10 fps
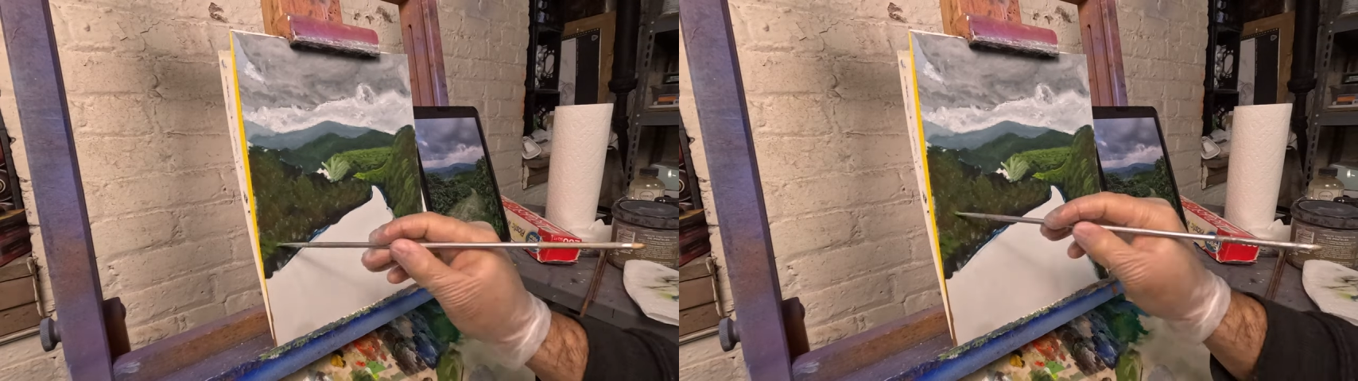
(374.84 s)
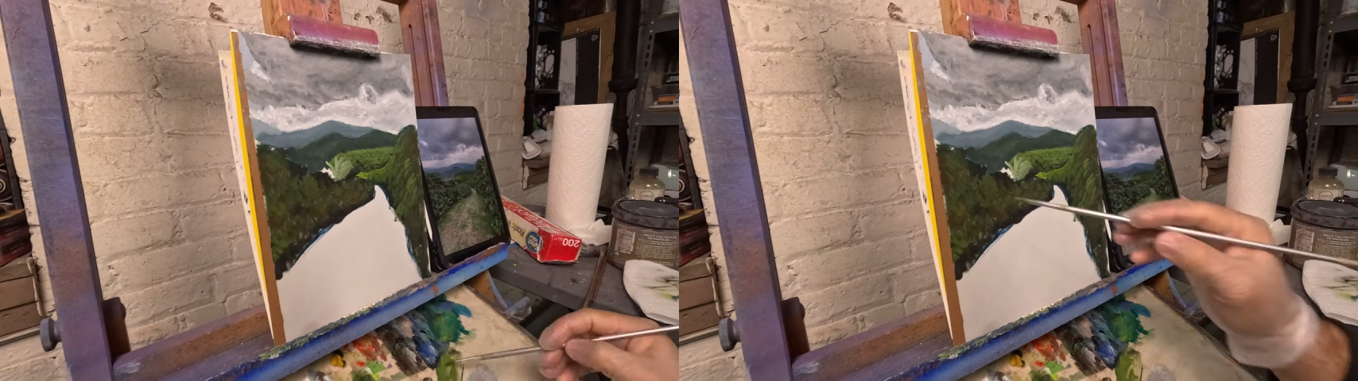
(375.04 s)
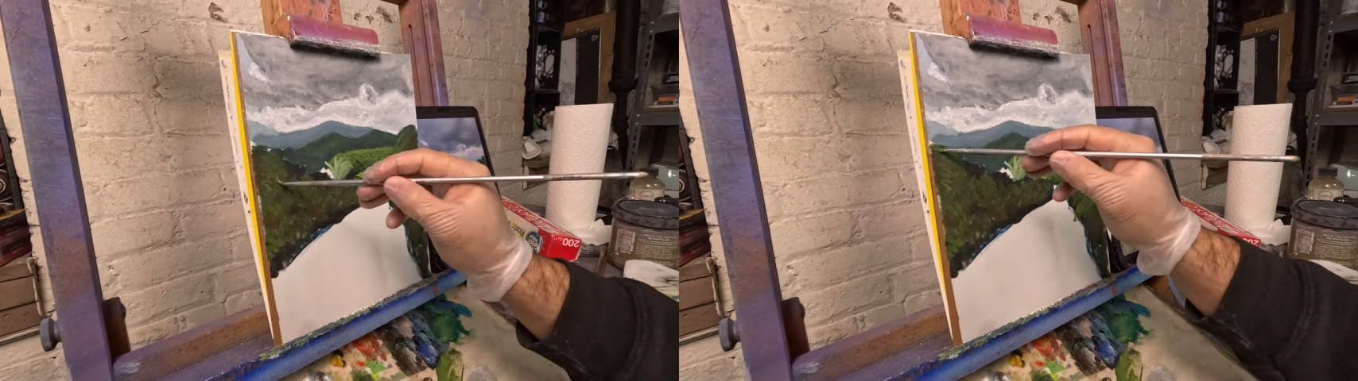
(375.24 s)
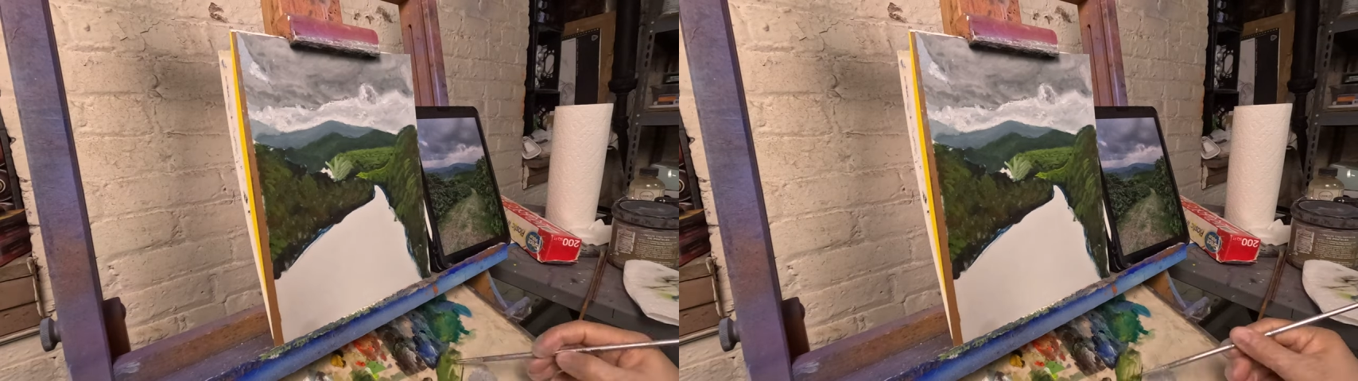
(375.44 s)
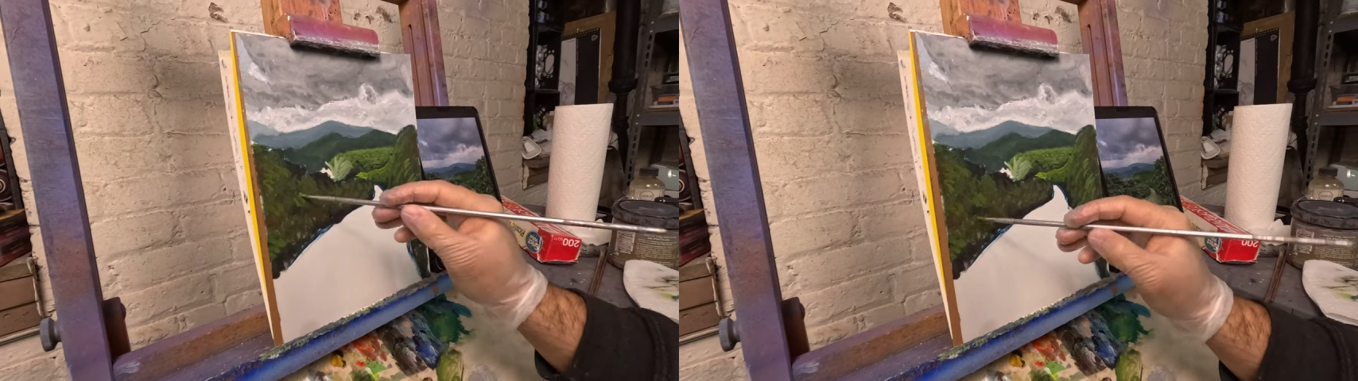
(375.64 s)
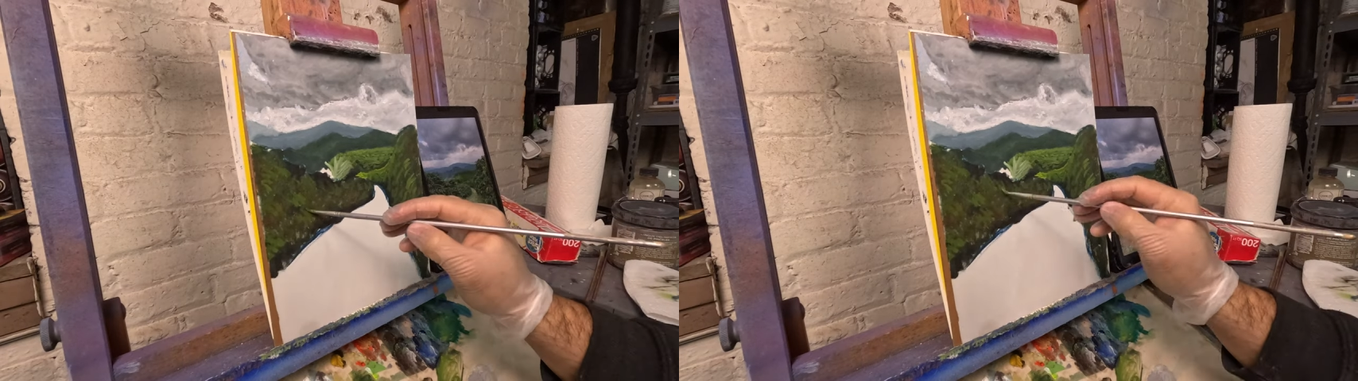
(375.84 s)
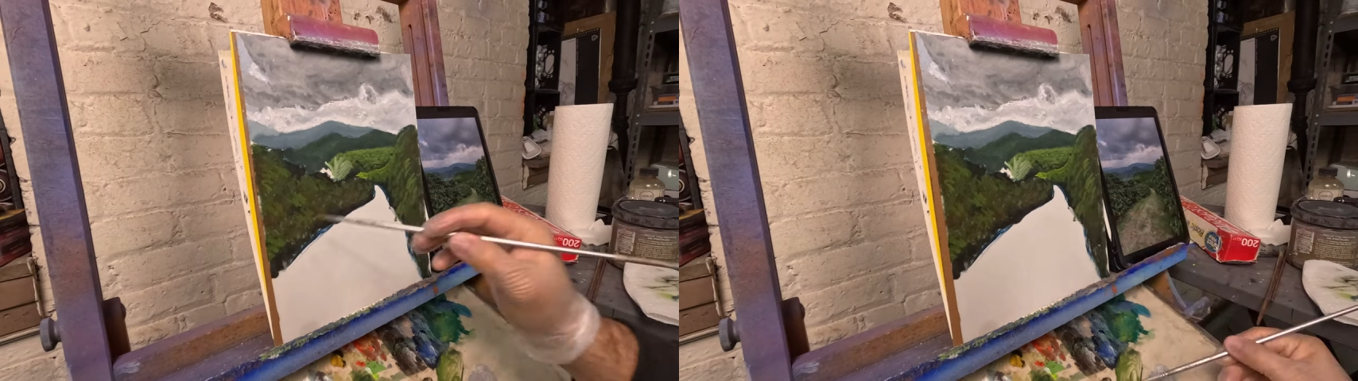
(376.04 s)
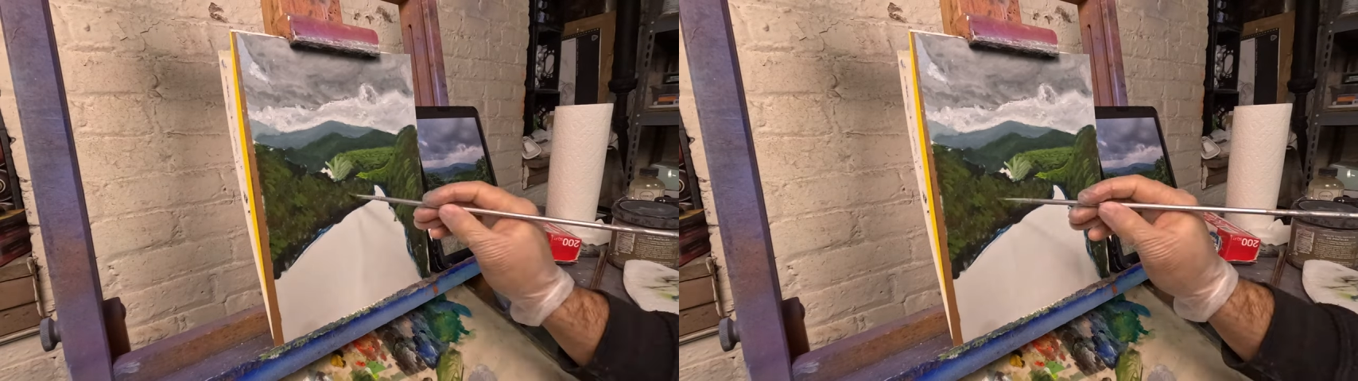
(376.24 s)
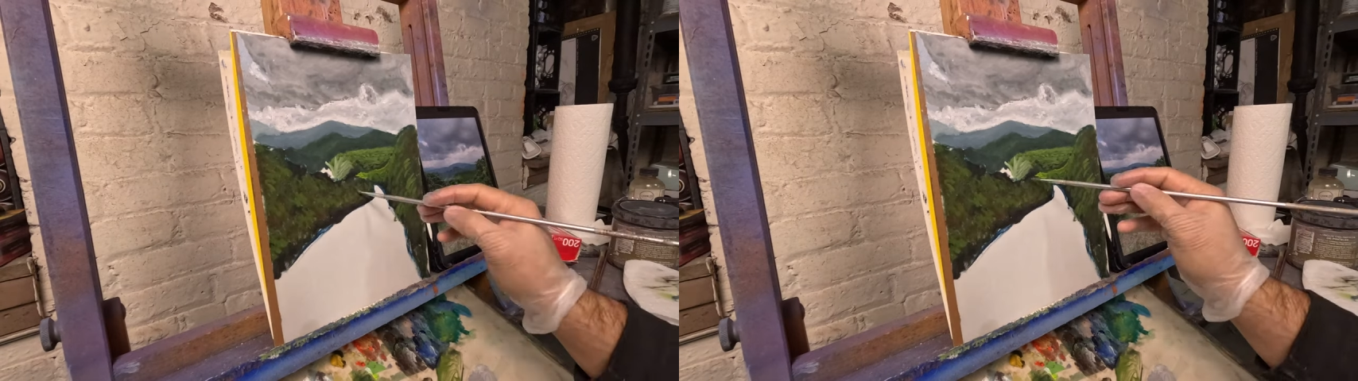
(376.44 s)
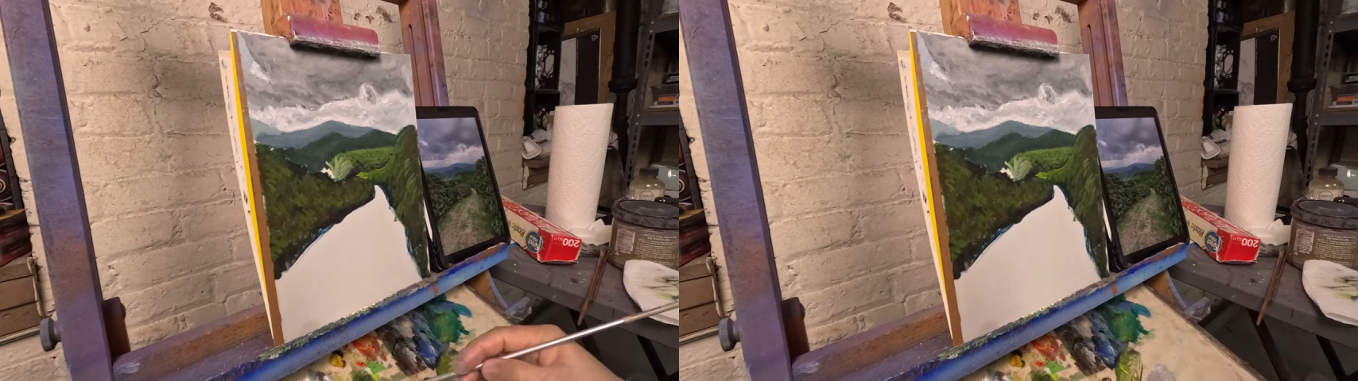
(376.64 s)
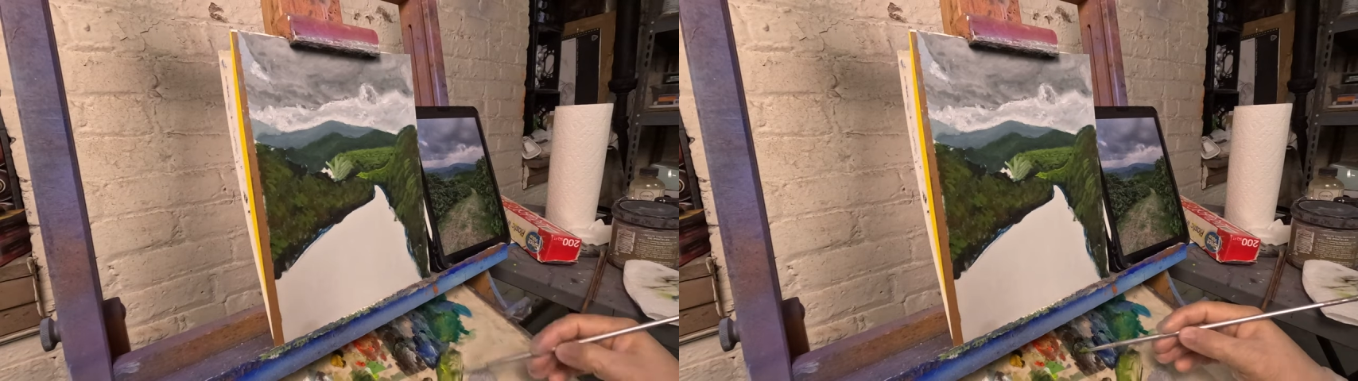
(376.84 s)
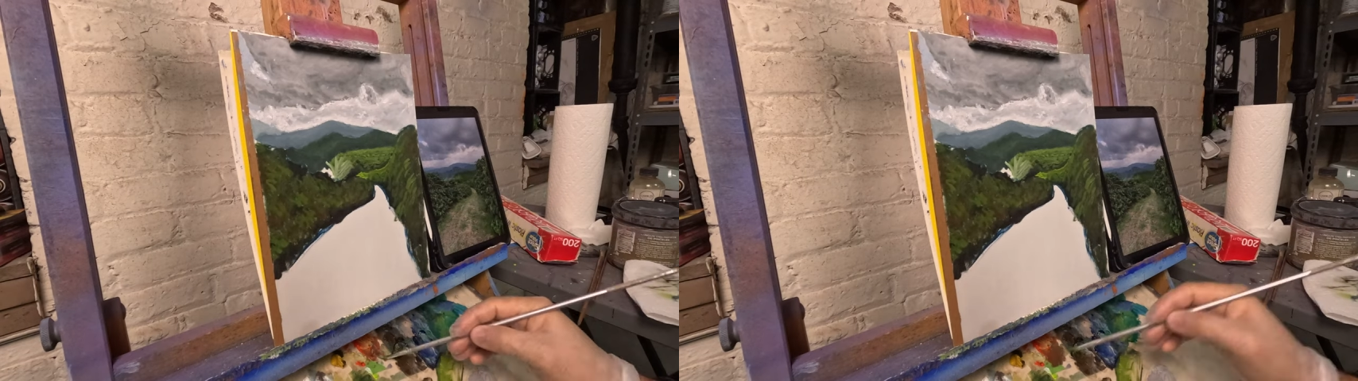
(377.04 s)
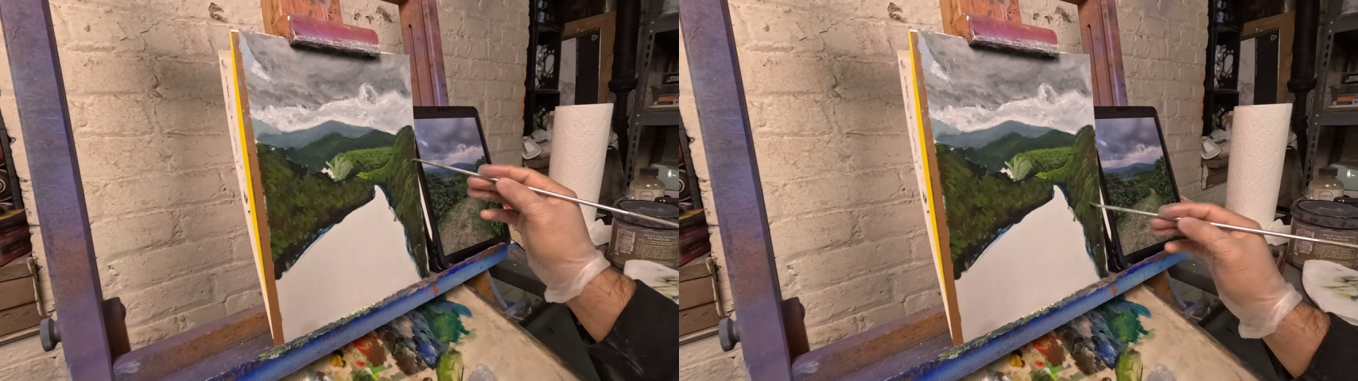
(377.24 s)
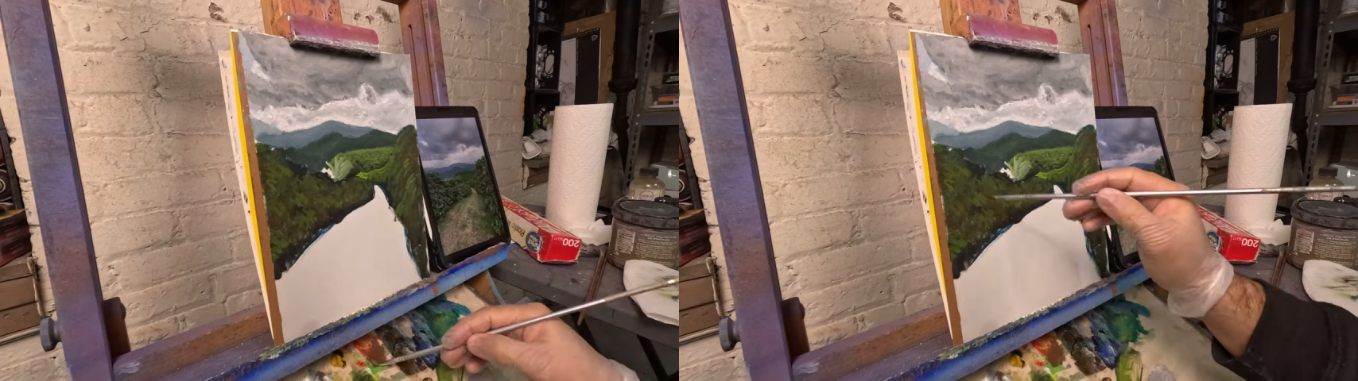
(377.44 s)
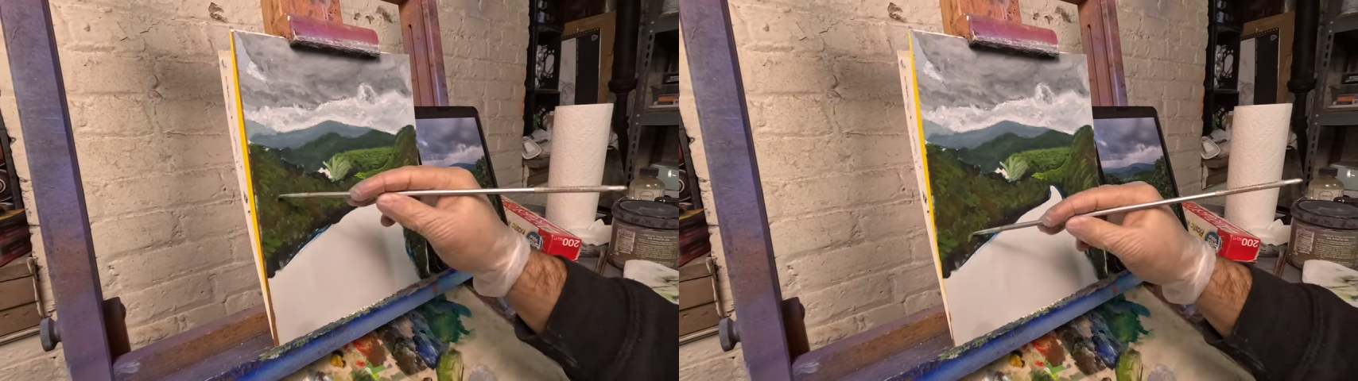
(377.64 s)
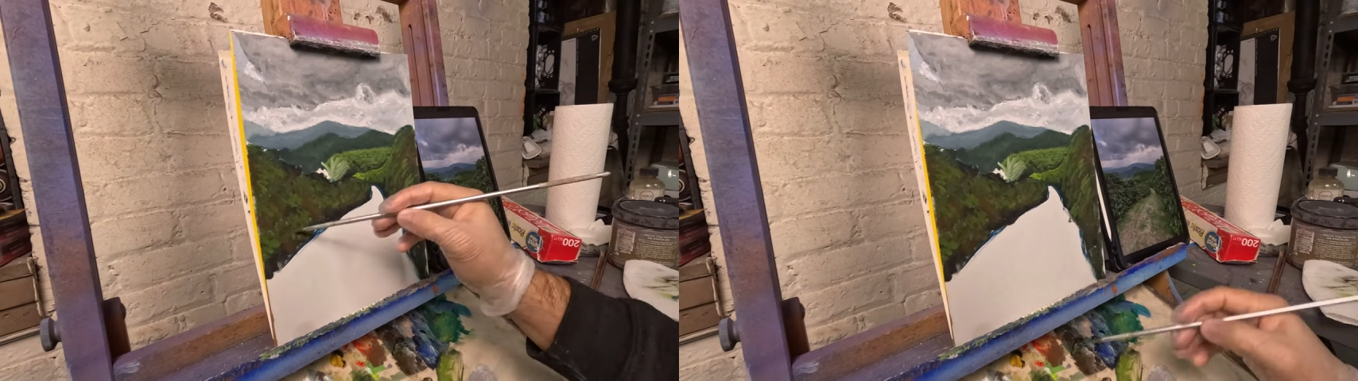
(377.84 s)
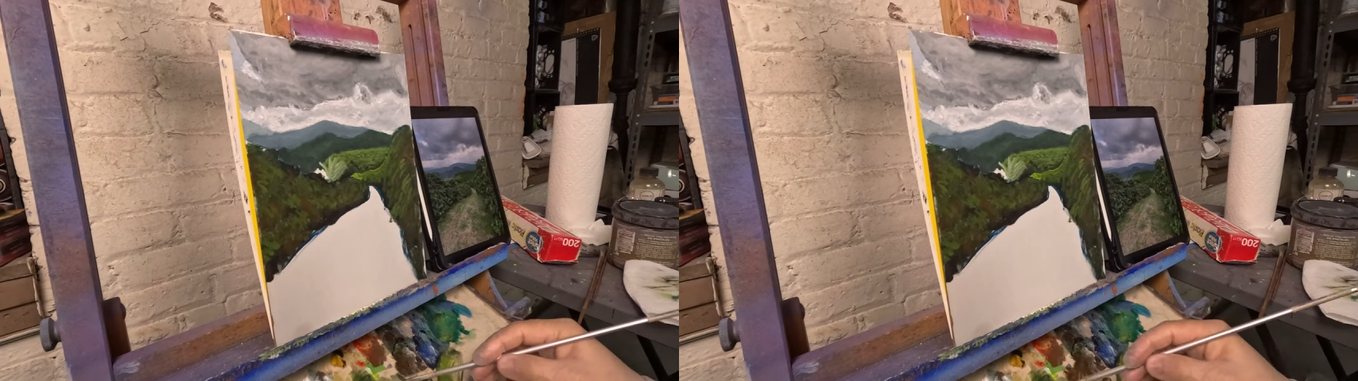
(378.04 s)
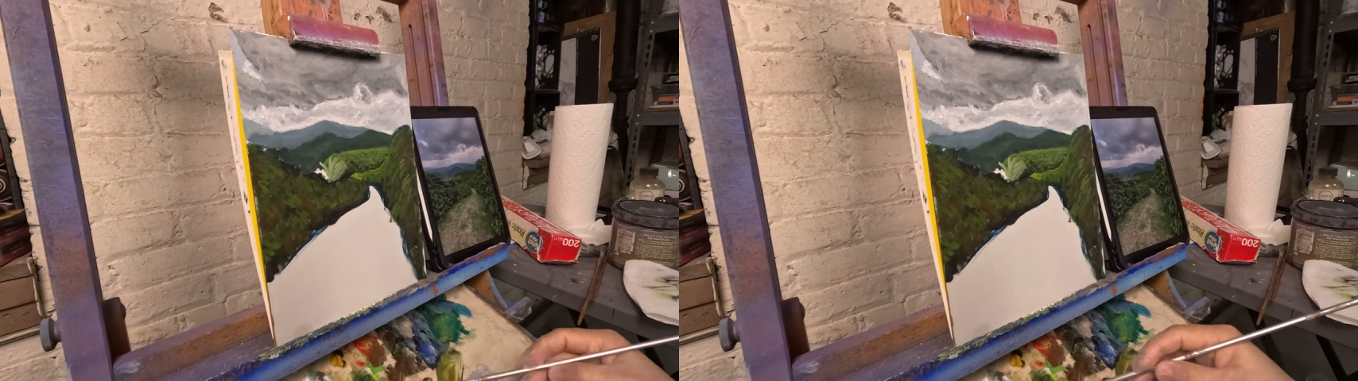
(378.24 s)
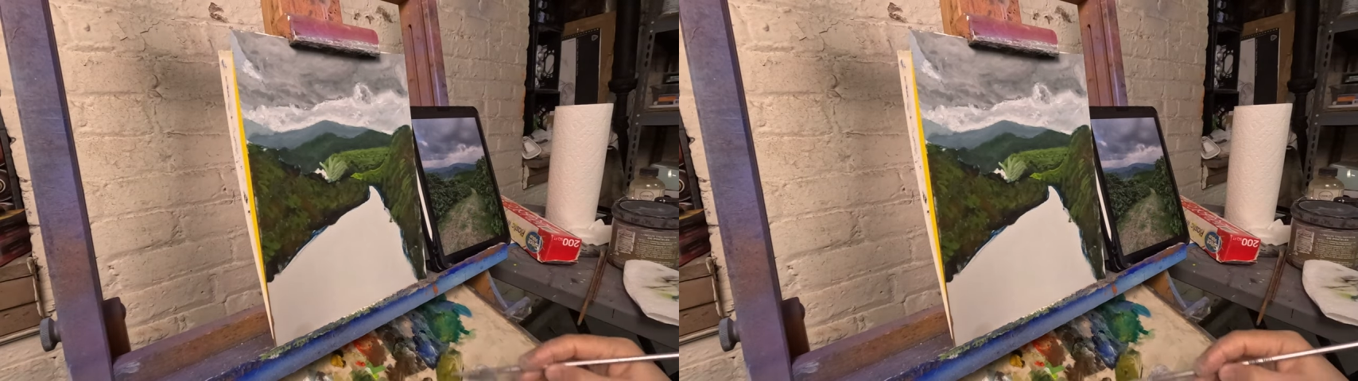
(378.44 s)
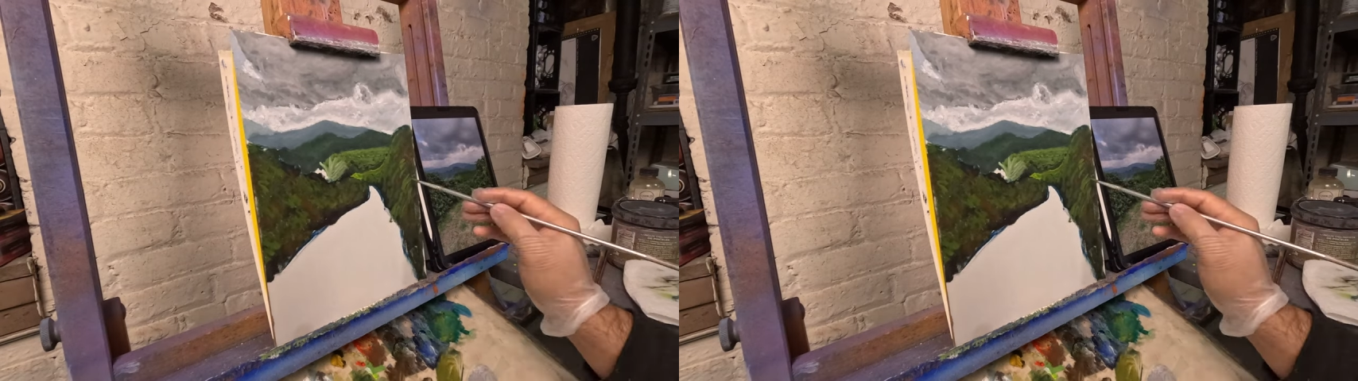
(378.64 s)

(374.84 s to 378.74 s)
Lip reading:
[unreadable: no face in view]